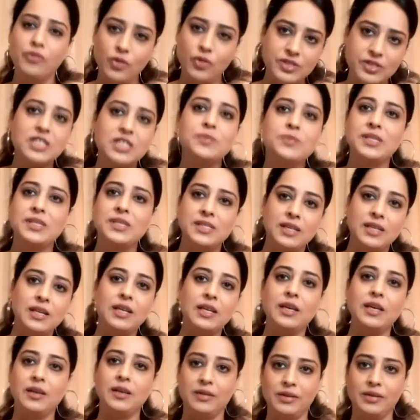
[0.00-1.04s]
forces,
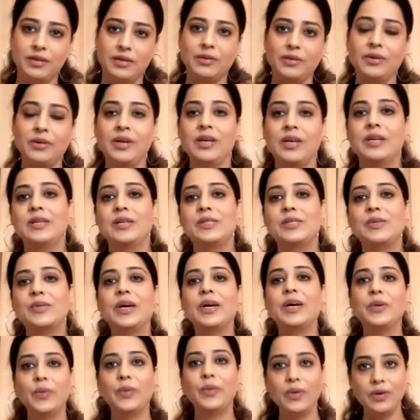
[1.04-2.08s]
basically, So
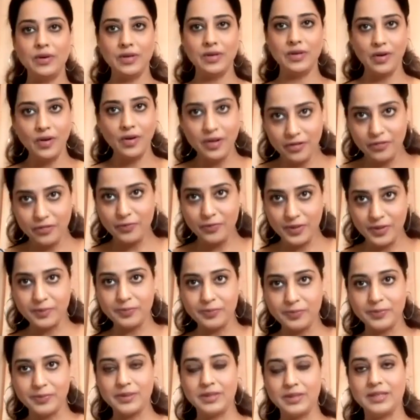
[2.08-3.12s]
I know a lot of
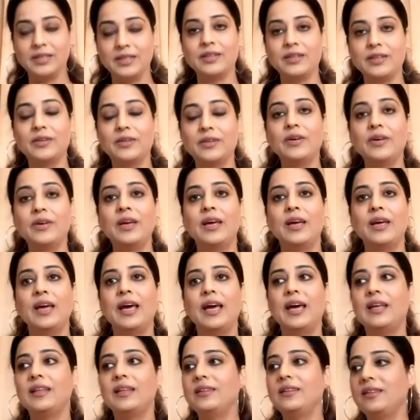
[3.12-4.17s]
people,
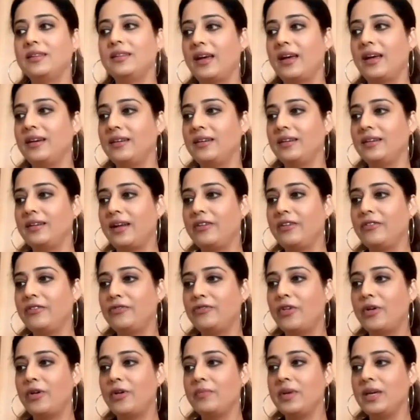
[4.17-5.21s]
and and
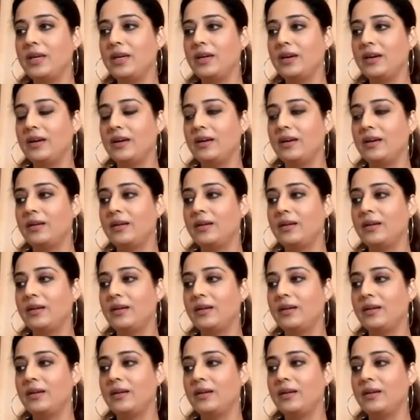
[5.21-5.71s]
for me,